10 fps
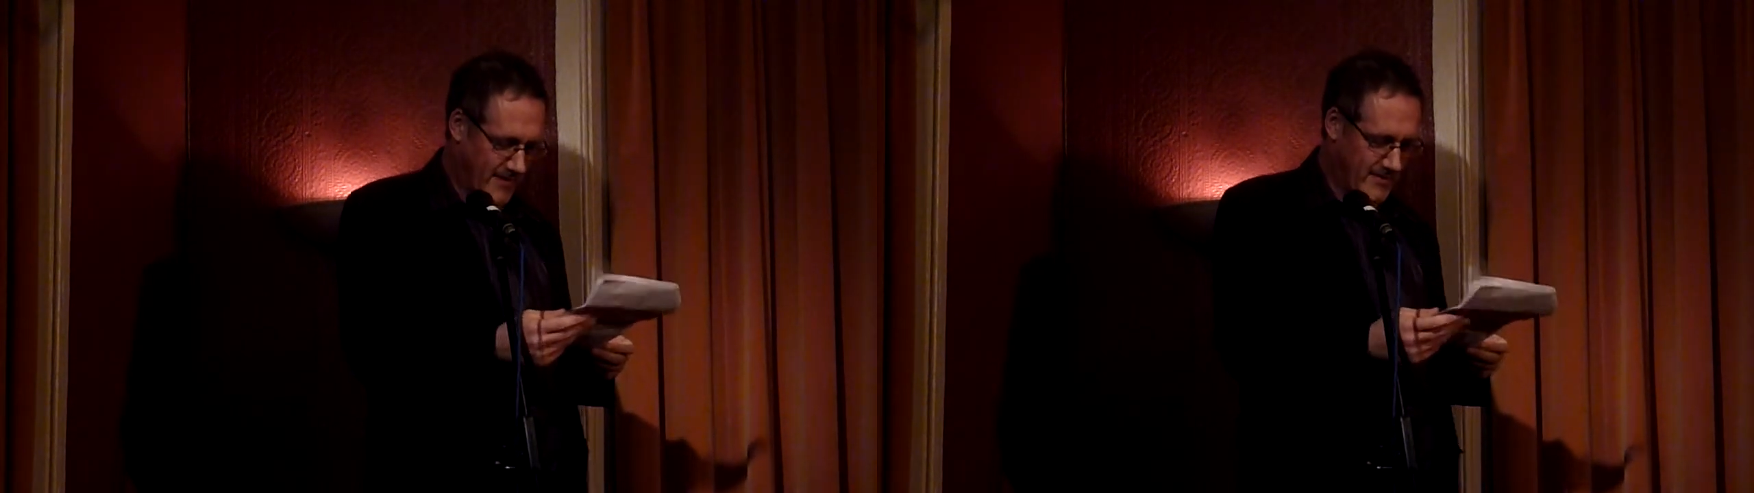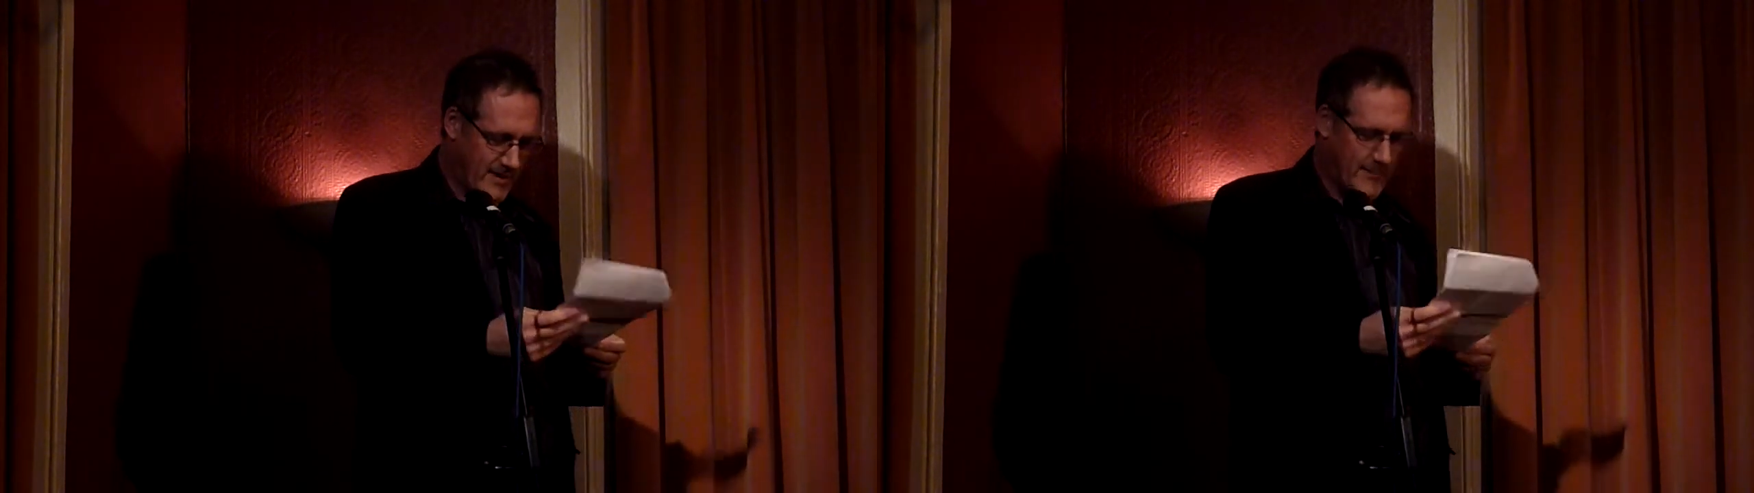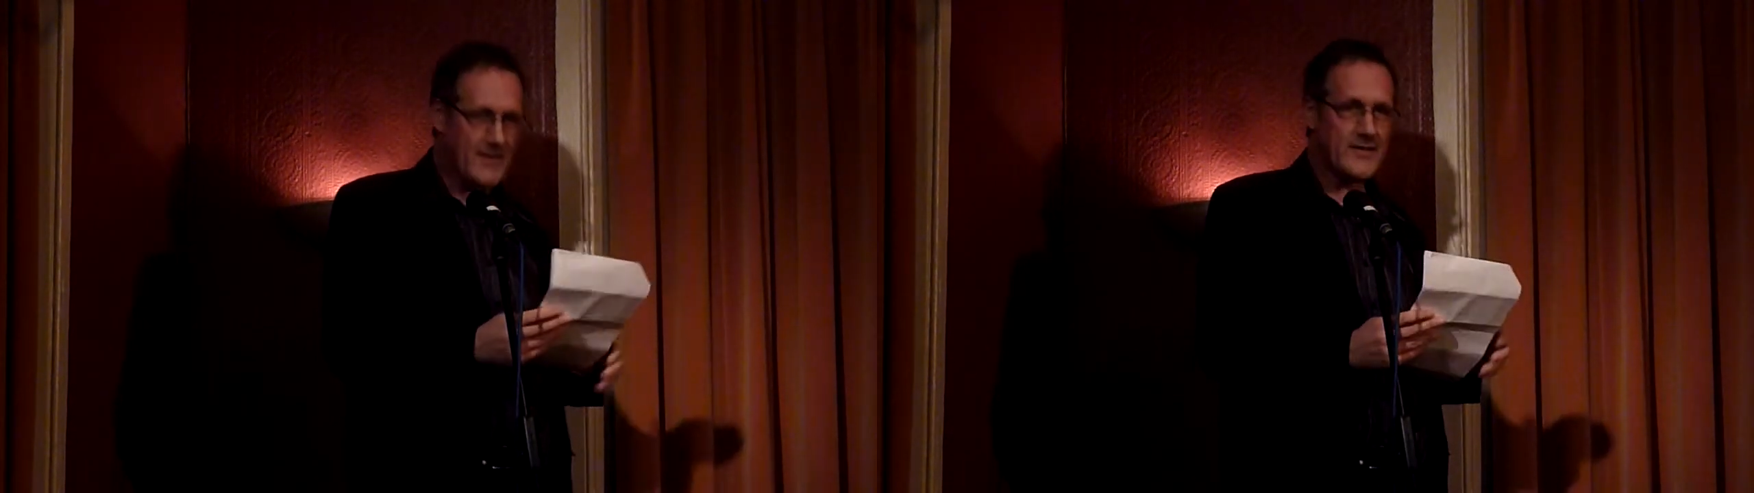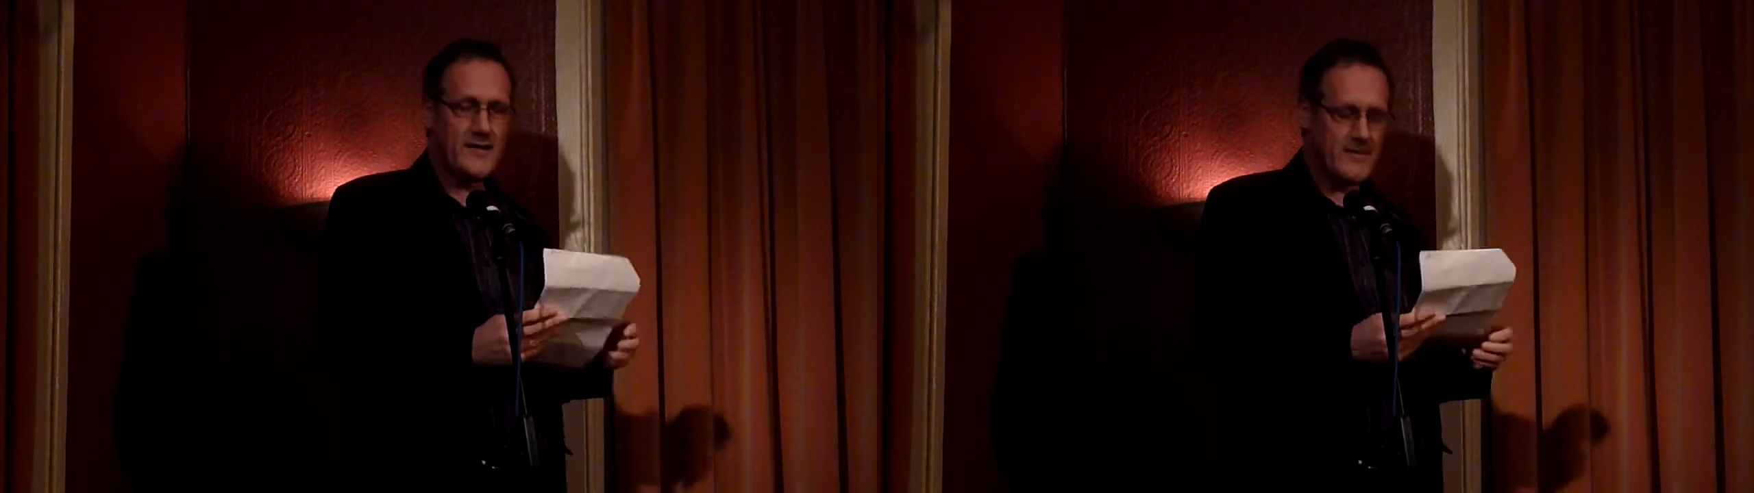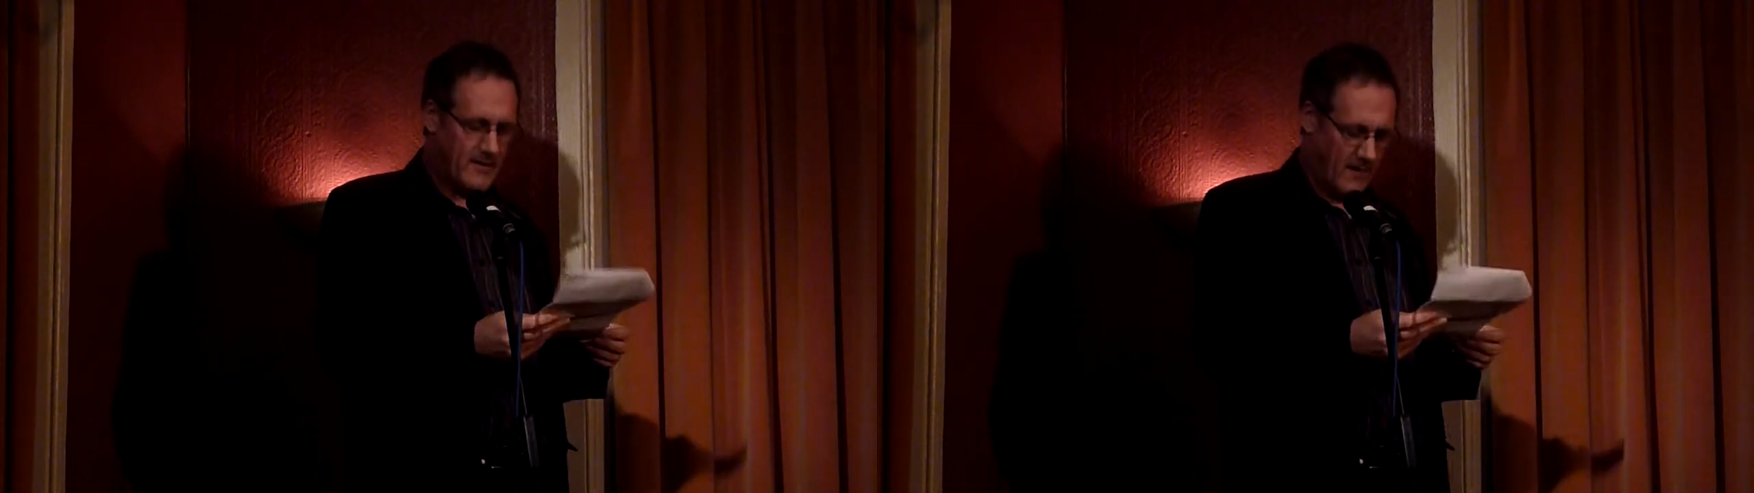Does that make
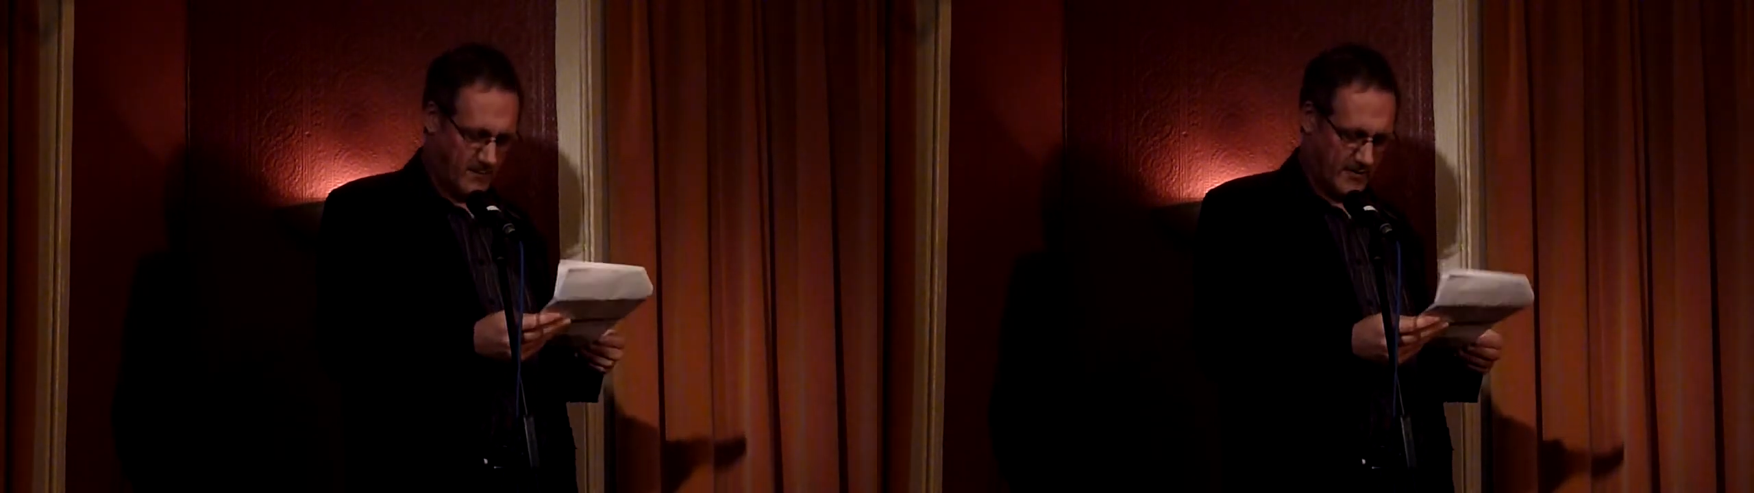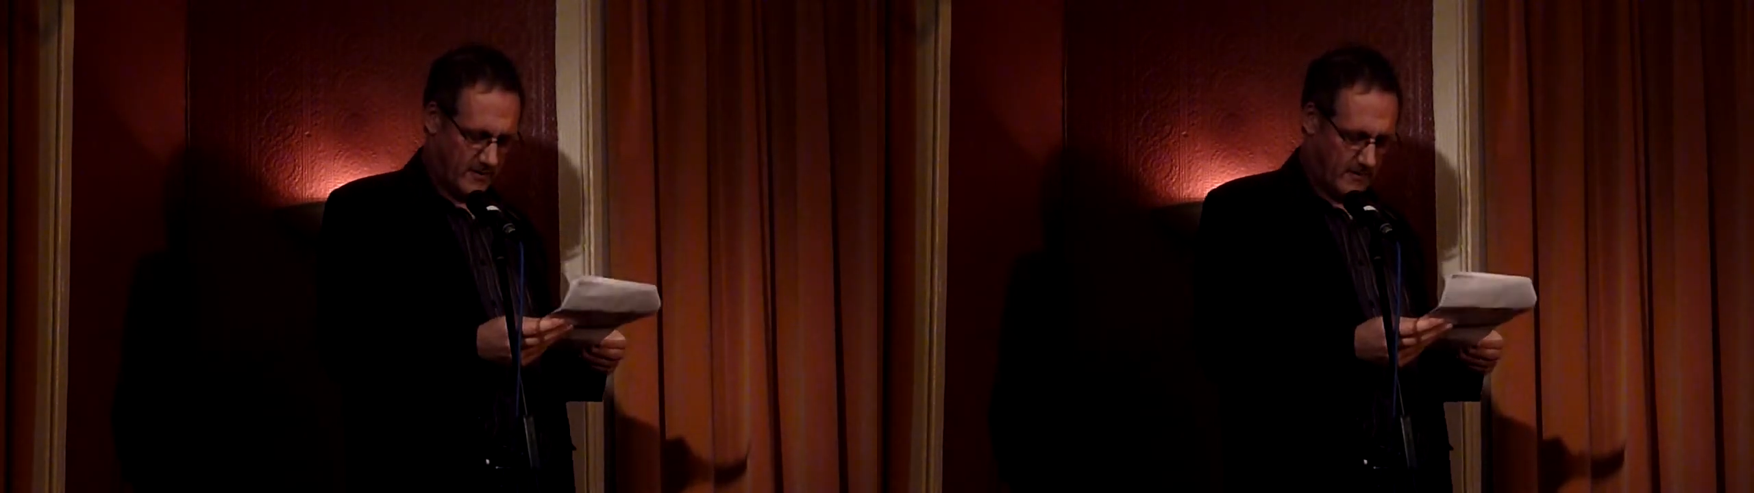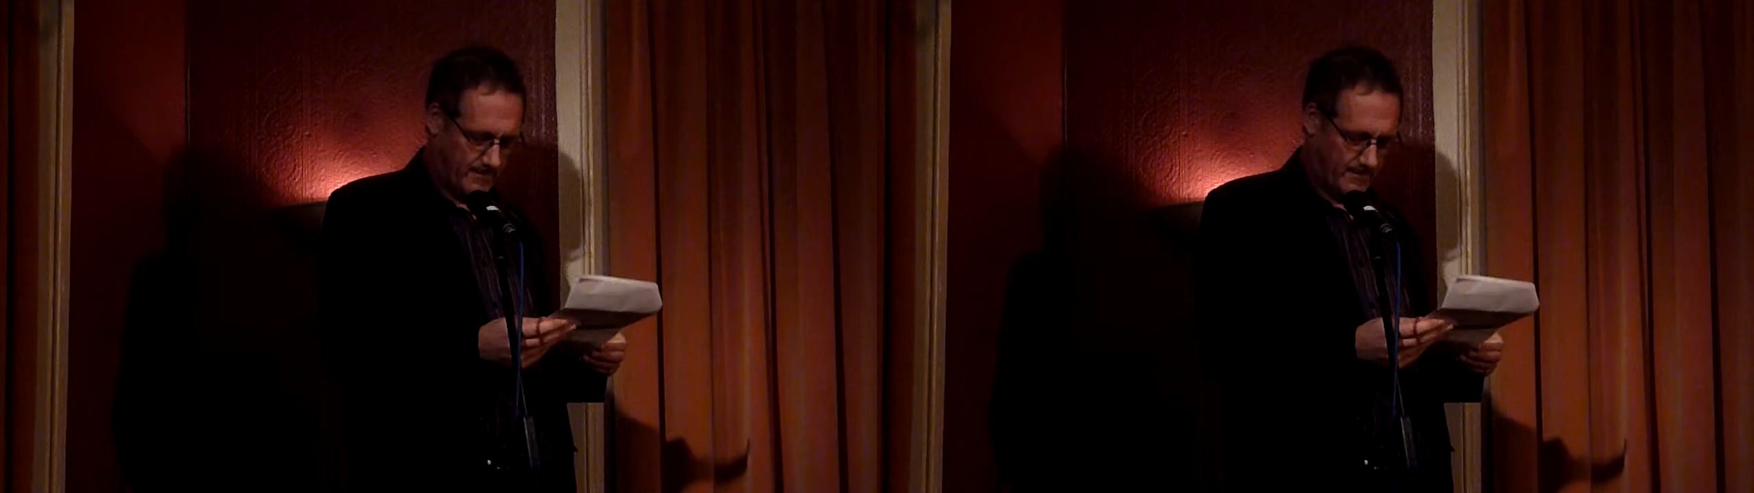sense? I hope so.